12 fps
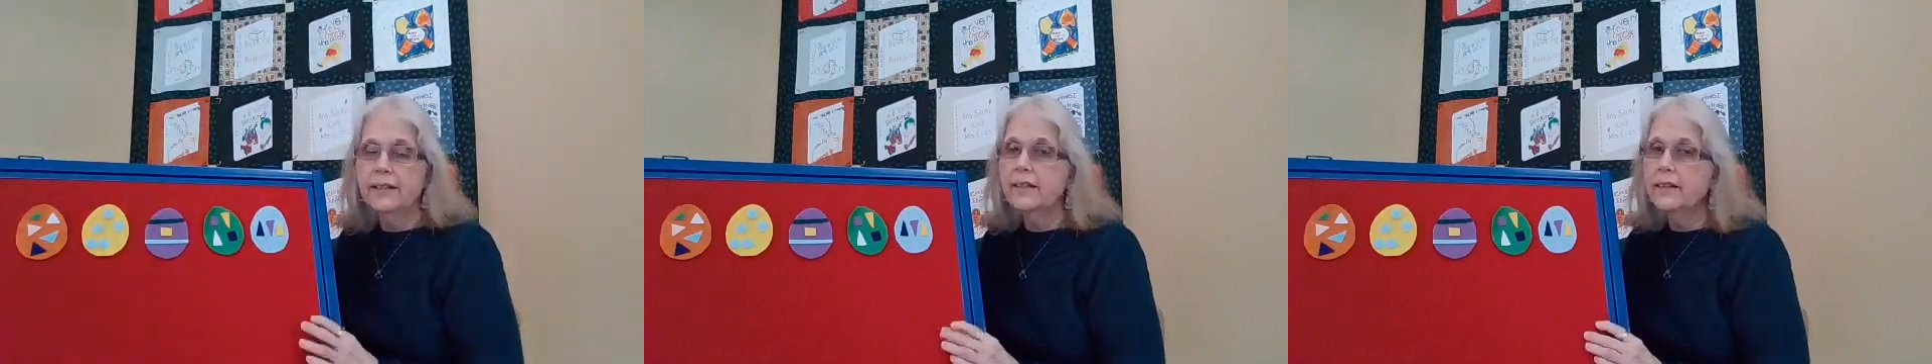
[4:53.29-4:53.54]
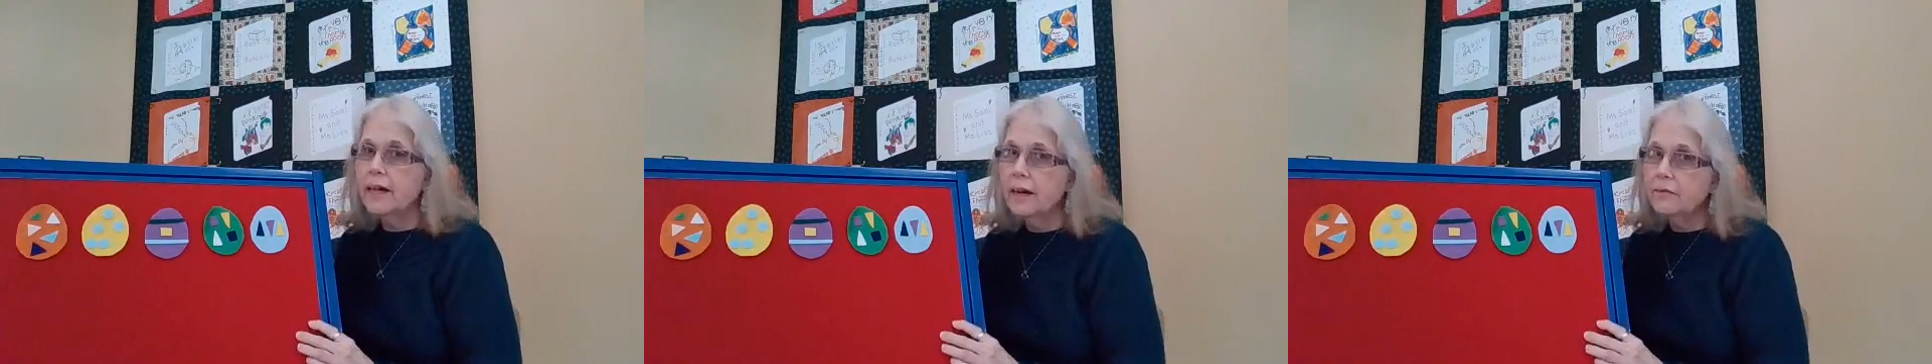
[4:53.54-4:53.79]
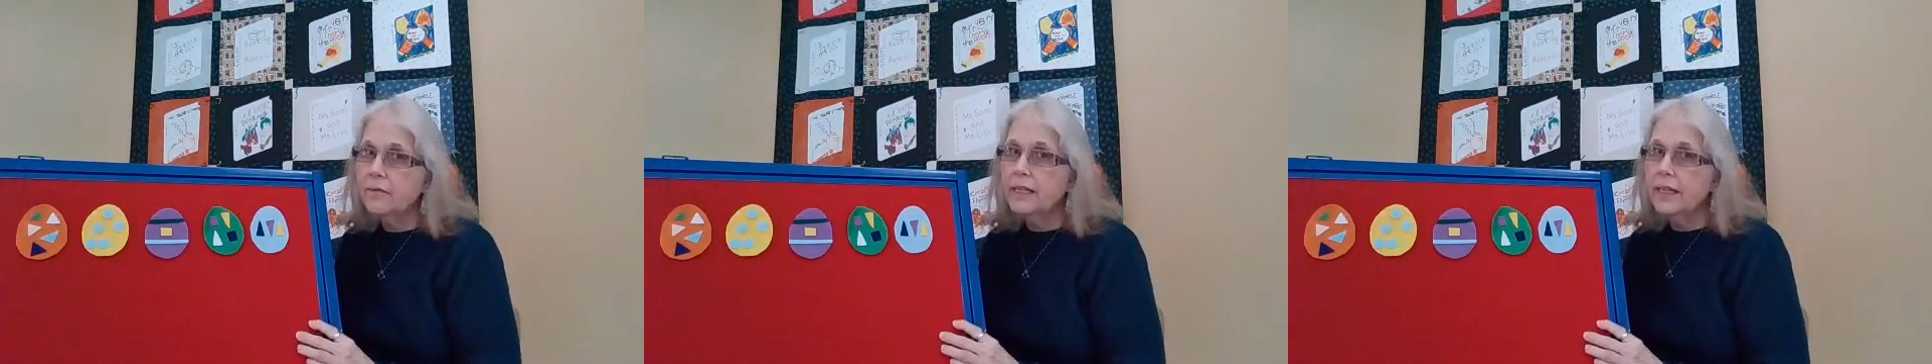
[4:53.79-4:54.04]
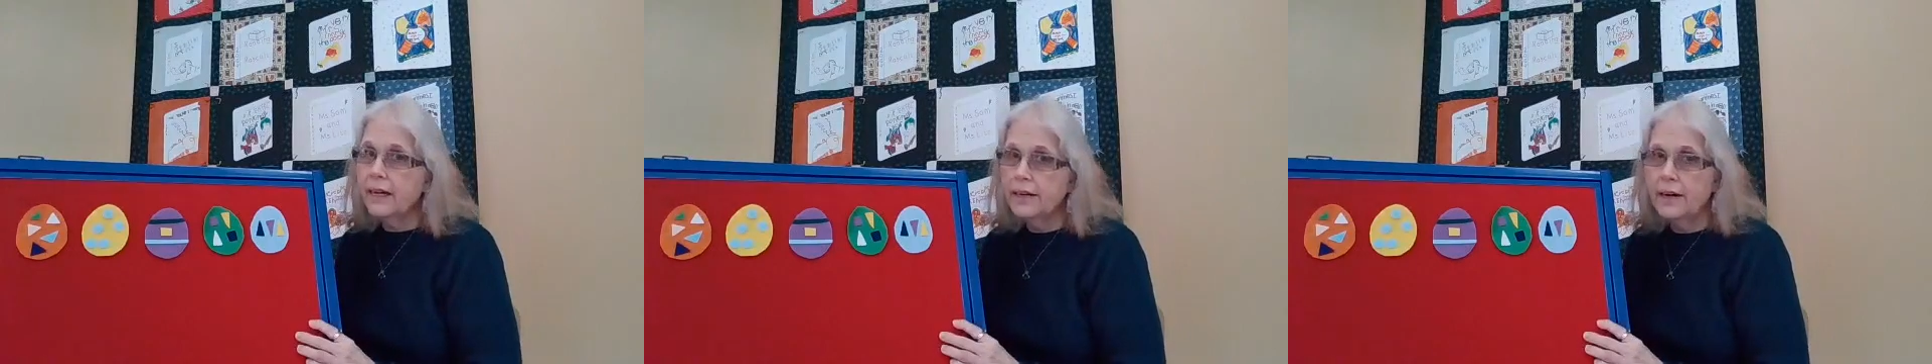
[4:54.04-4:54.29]

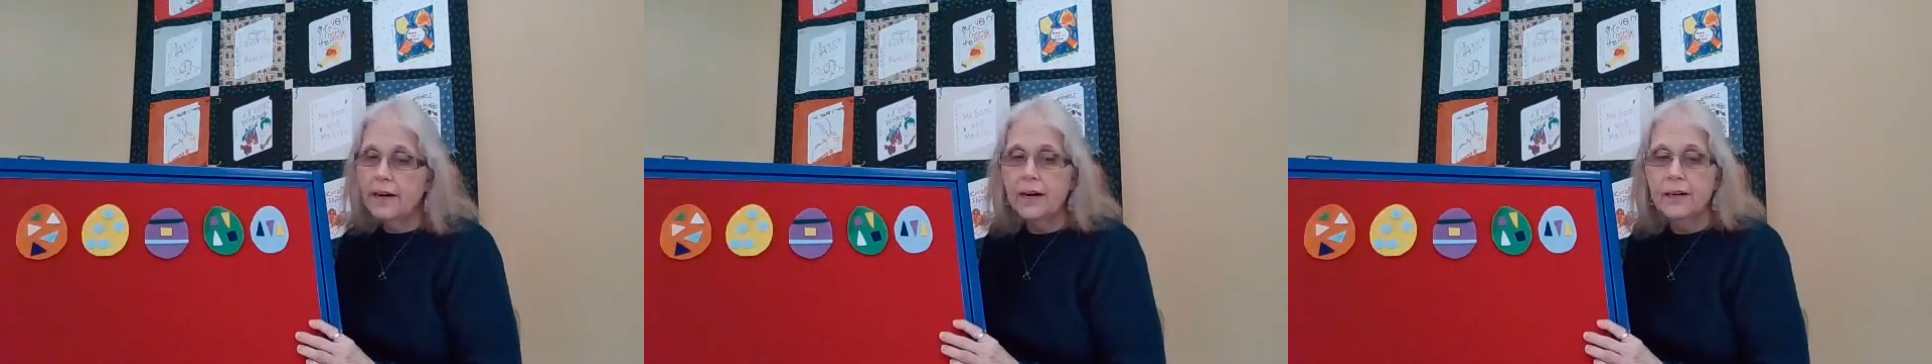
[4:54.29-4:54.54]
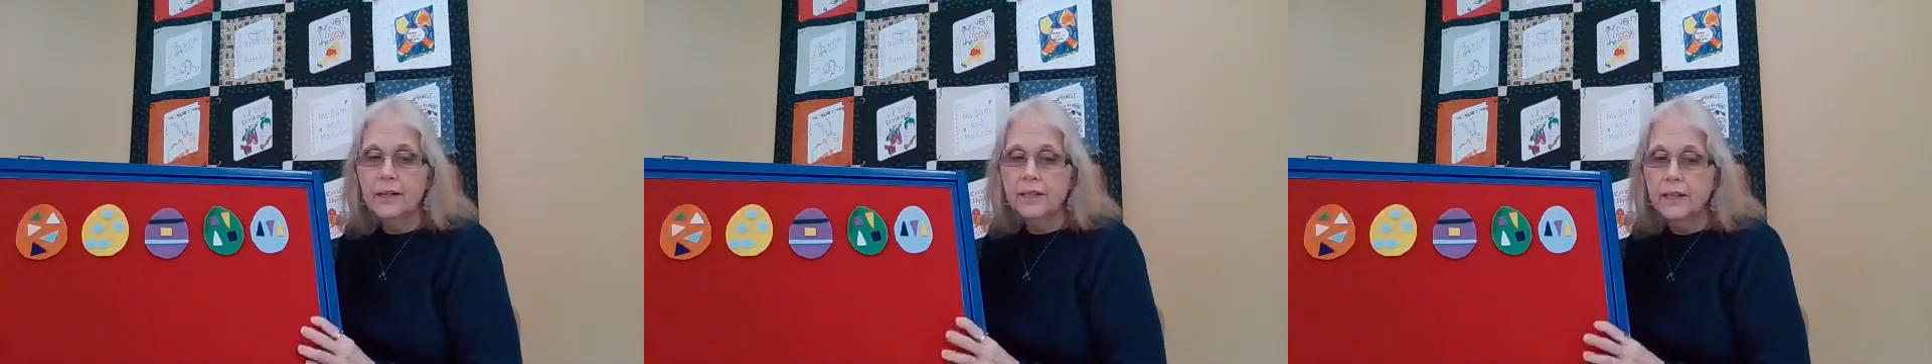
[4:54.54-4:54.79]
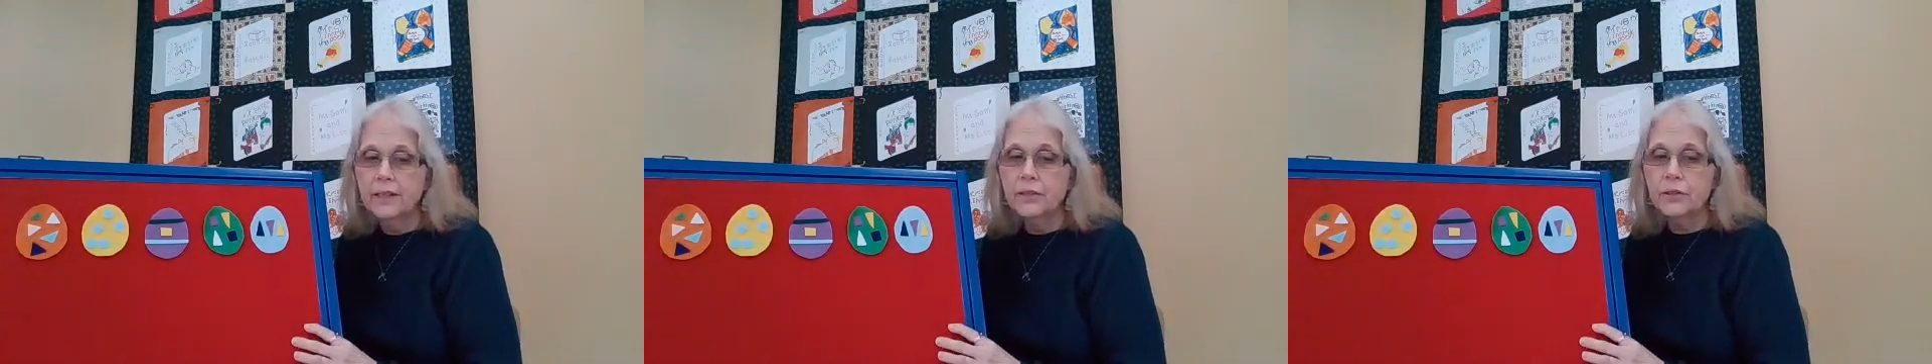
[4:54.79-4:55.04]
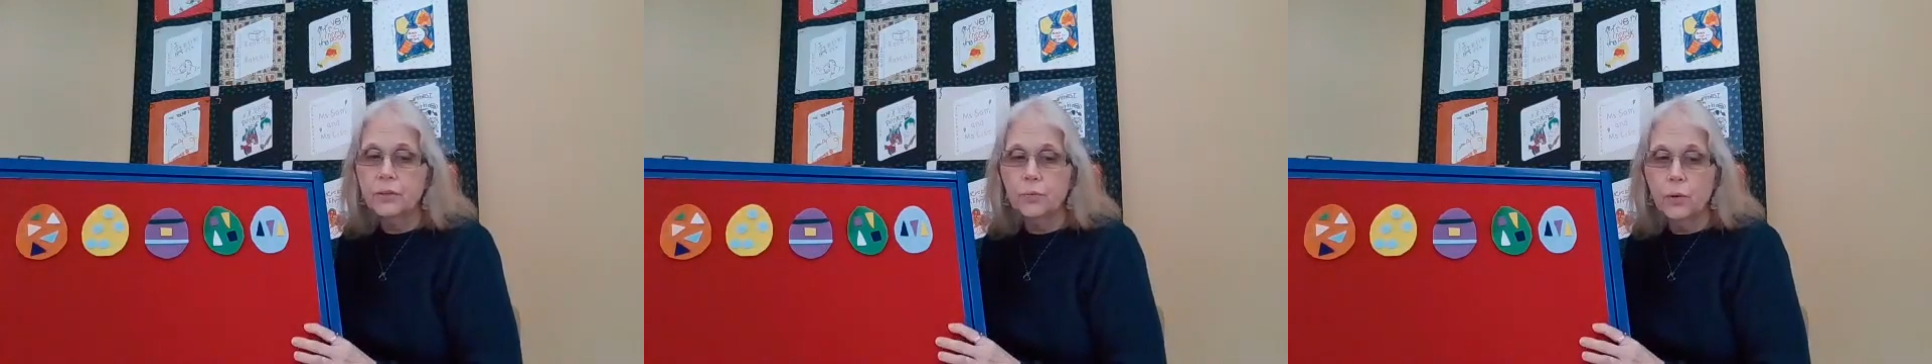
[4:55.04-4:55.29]
Lovely
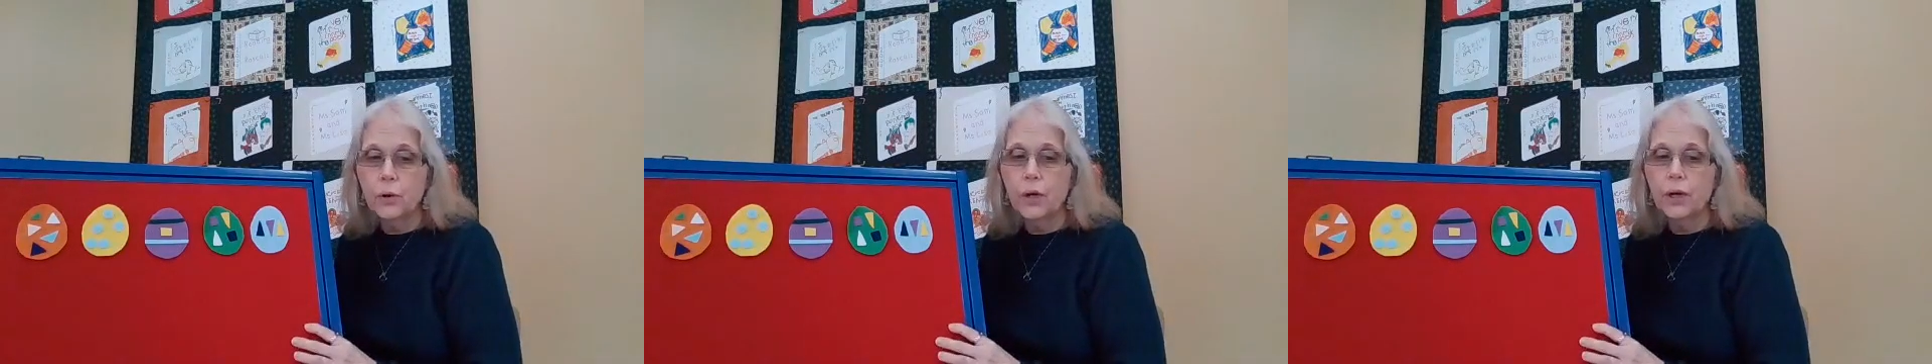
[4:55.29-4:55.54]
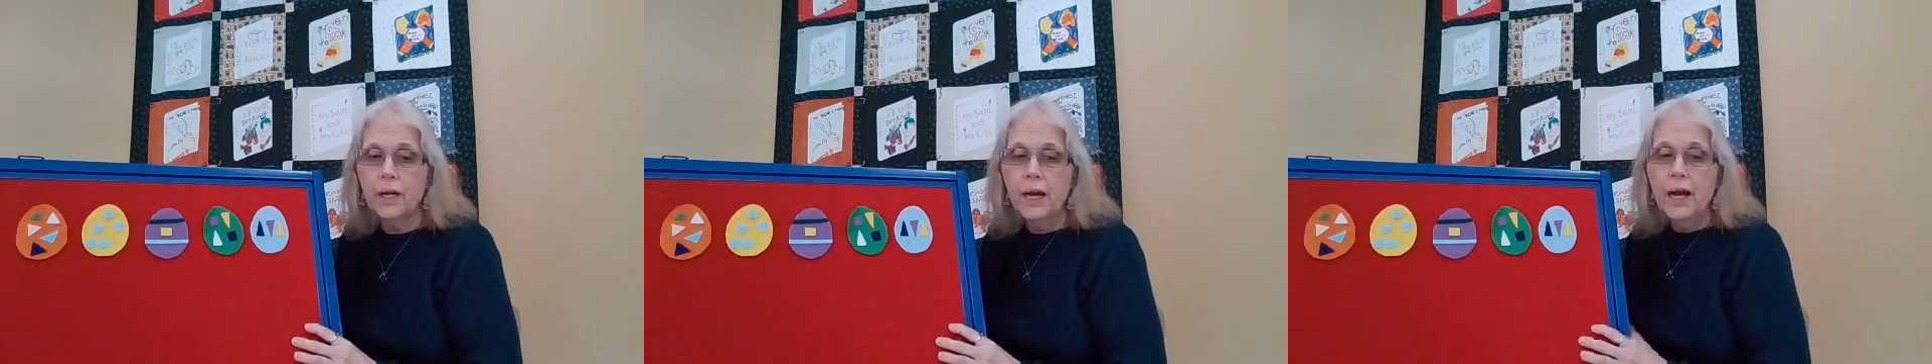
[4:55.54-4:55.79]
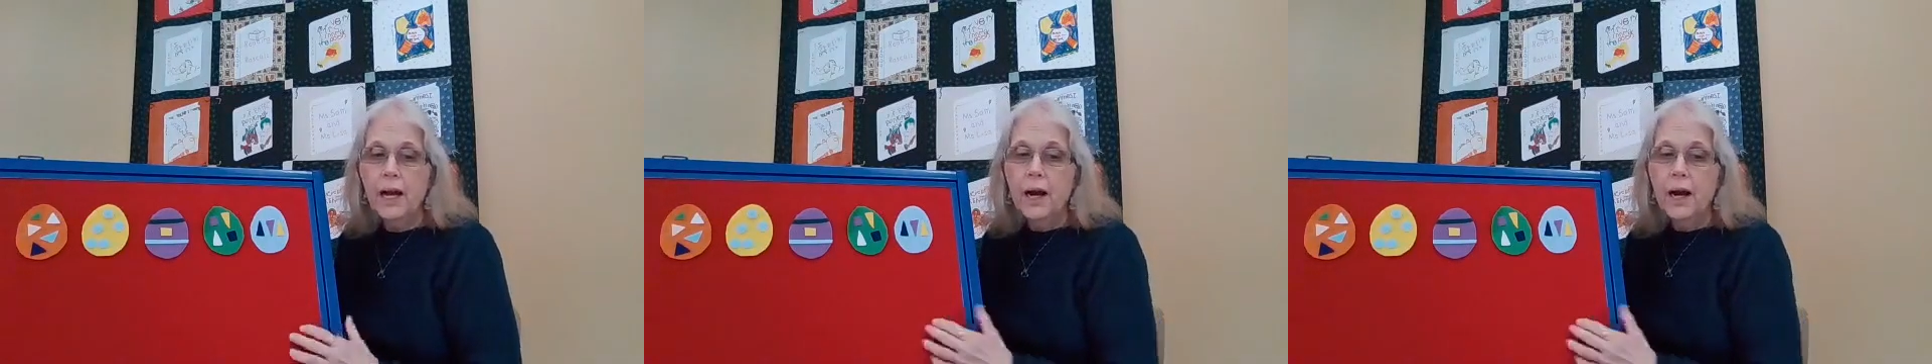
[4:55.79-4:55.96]
colors wore.